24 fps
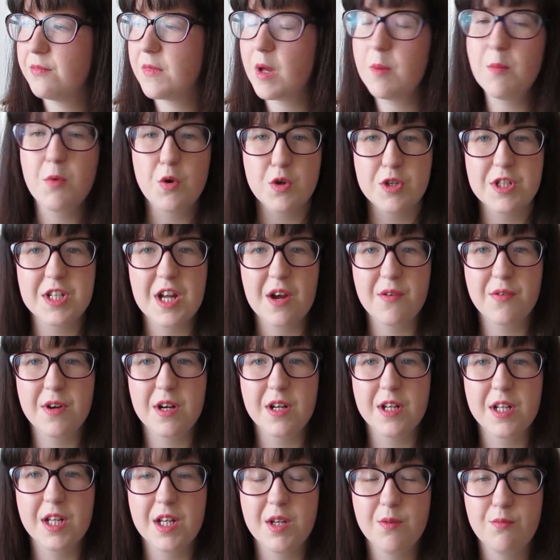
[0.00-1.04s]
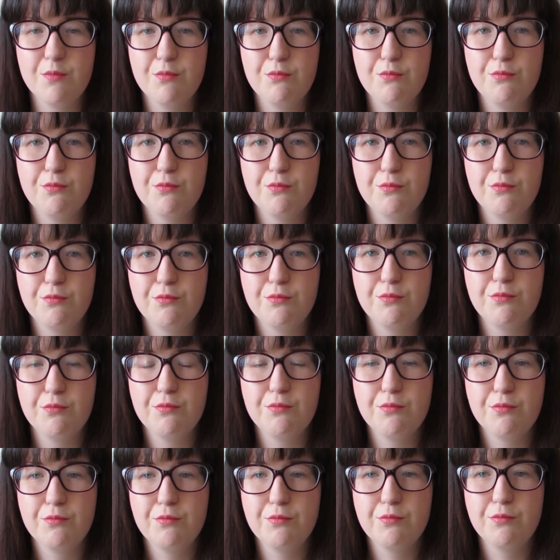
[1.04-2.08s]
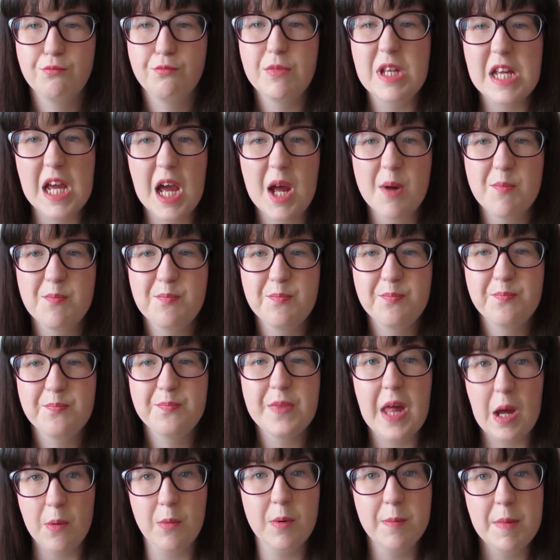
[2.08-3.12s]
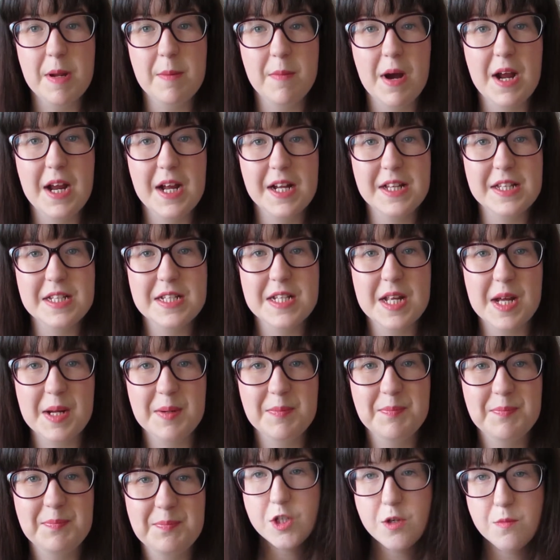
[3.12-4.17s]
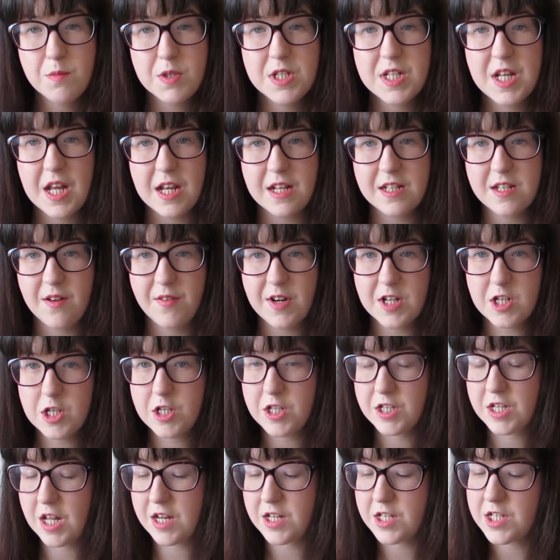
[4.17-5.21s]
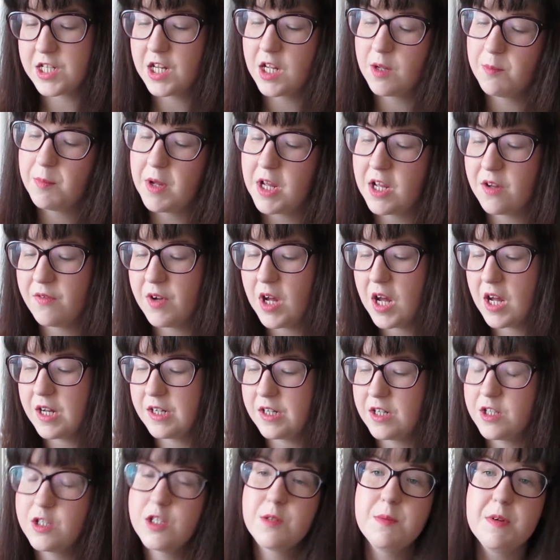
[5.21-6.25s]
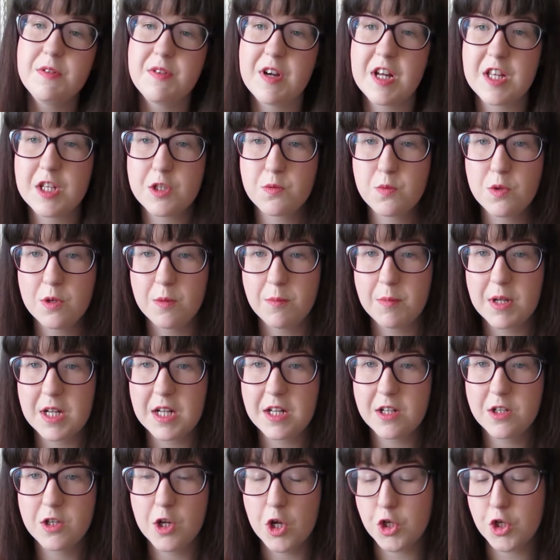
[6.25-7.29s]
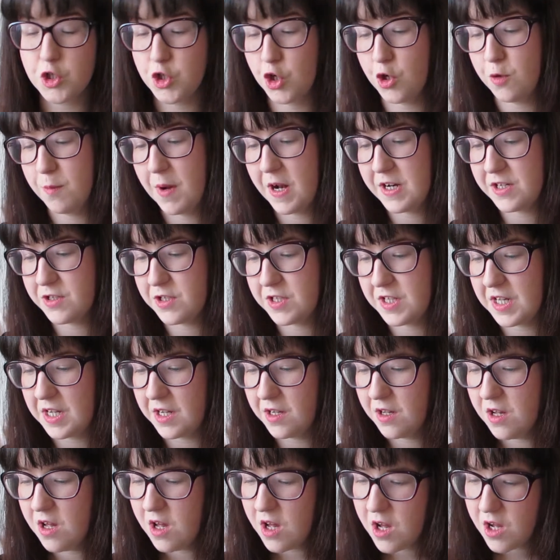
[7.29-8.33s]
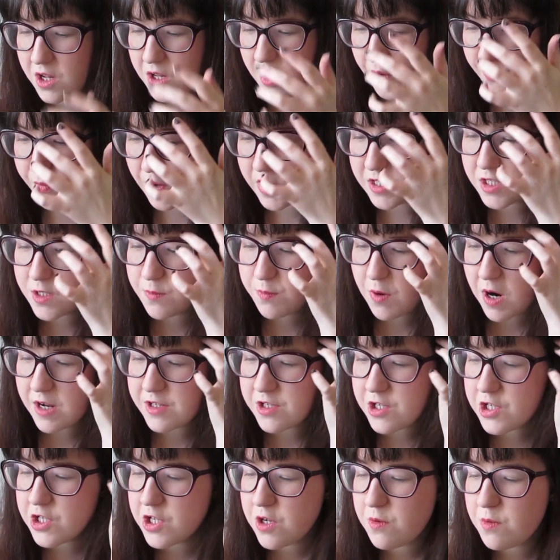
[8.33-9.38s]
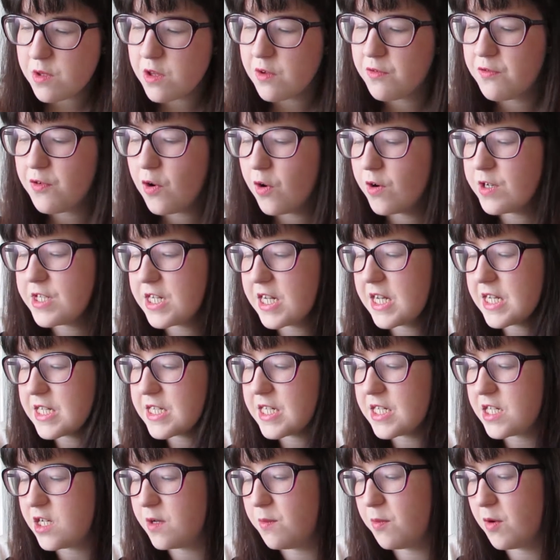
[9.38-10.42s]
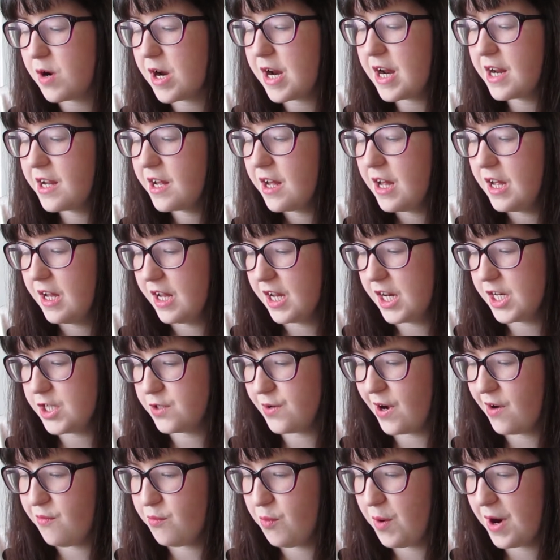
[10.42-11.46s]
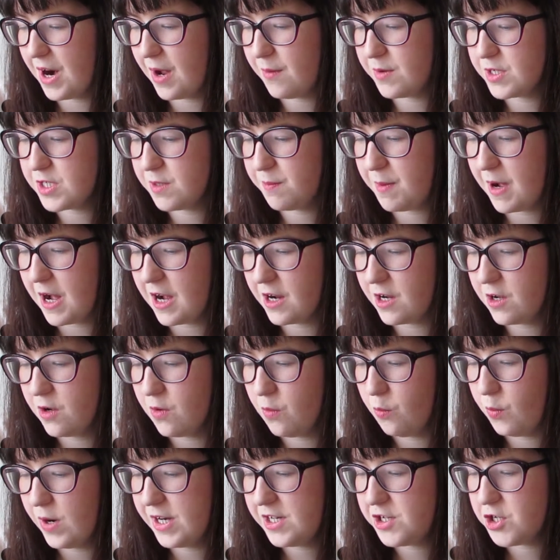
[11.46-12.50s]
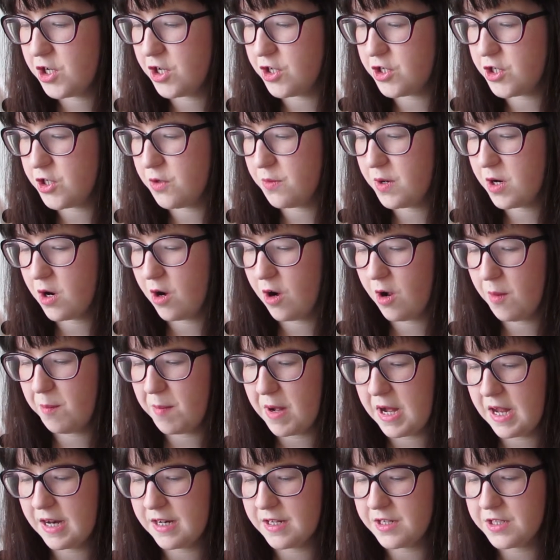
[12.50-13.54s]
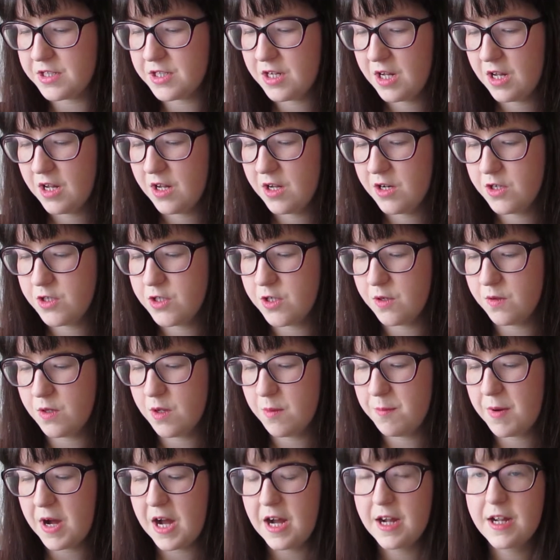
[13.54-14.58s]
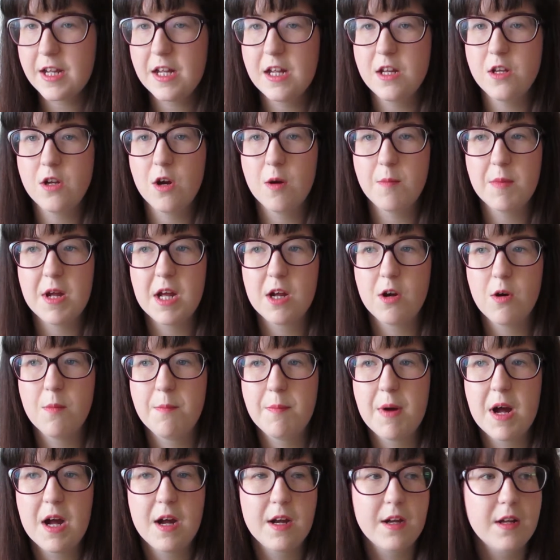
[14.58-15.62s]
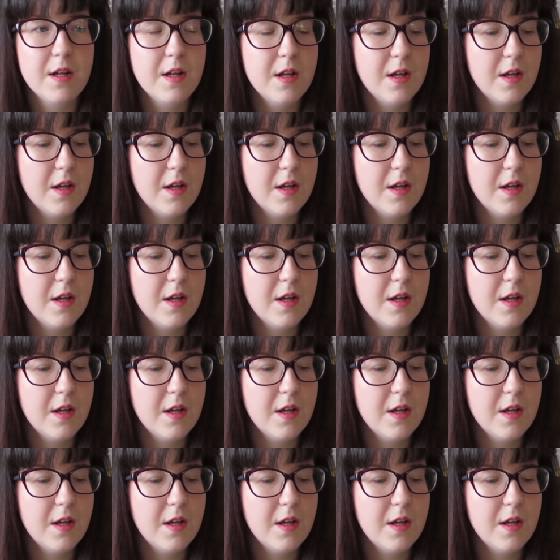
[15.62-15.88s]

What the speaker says: Most definitely. Yeah, that would be my answer. Number 6, I've actually just had a sneak peek of it, and to be fair, this wouldn't be a too bad thing. Your friend surprises you with a 4-day city break and you have 1 hour to pack. Which do-it-all palette do you pack in your makeup bag?